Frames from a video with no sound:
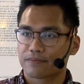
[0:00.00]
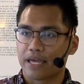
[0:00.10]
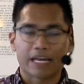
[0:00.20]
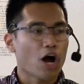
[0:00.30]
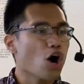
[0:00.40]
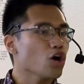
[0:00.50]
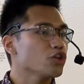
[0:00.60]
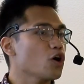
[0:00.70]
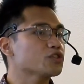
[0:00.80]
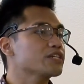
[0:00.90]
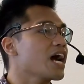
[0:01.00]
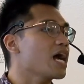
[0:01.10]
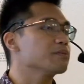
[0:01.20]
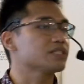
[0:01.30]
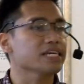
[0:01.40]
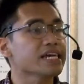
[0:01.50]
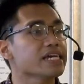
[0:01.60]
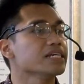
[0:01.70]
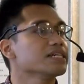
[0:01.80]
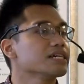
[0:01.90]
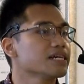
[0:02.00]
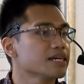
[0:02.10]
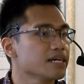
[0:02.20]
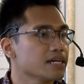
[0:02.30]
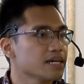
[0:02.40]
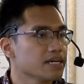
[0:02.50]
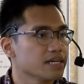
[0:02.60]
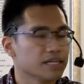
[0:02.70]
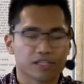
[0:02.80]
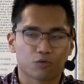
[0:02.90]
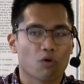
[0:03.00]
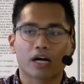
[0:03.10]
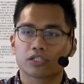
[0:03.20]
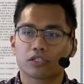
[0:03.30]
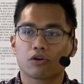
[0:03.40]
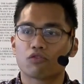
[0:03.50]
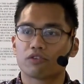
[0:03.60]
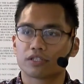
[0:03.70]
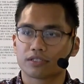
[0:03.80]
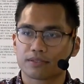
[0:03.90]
In all those times, he is watching over.